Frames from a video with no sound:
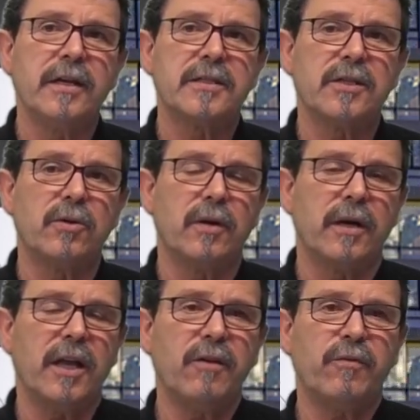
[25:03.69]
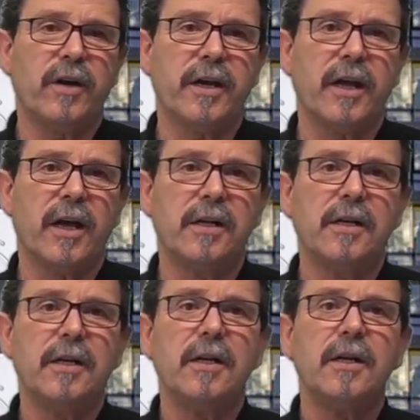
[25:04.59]
So if I
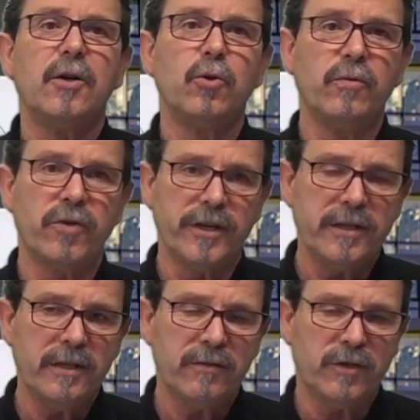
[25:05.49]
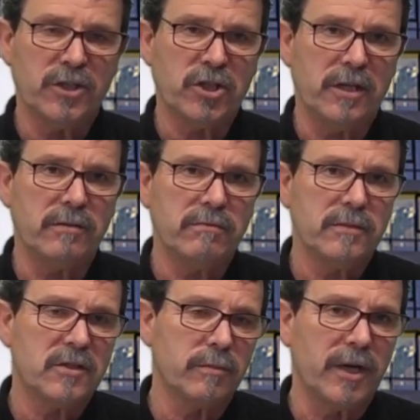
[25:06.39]
hoover in fresh air,
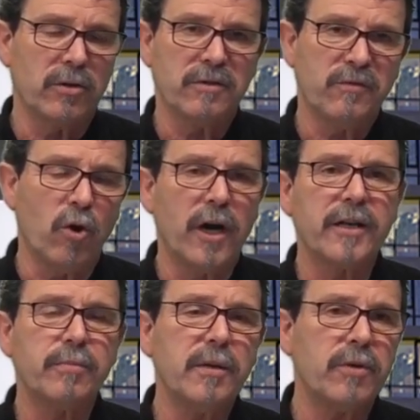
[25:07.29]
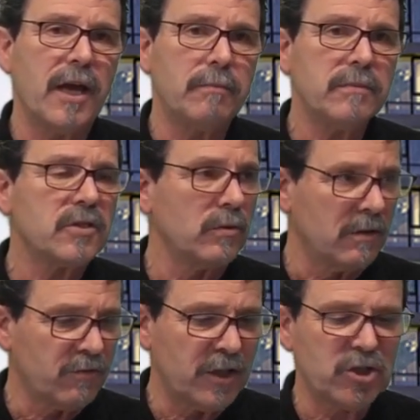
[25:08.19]
it's about 400 ppm, so
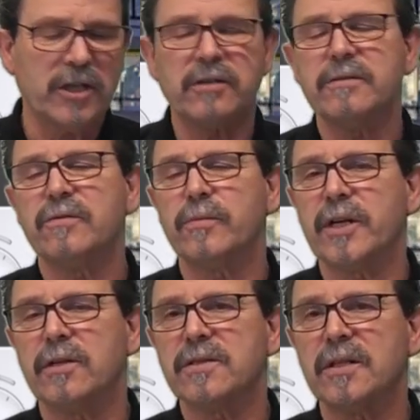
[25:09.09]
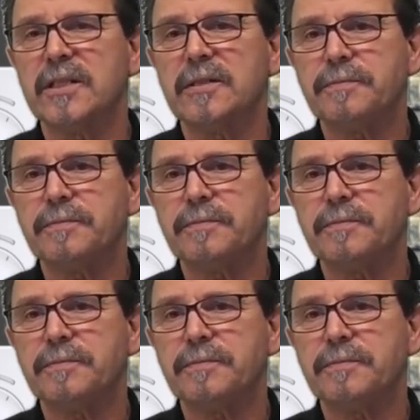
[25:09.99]
fresh air from the outside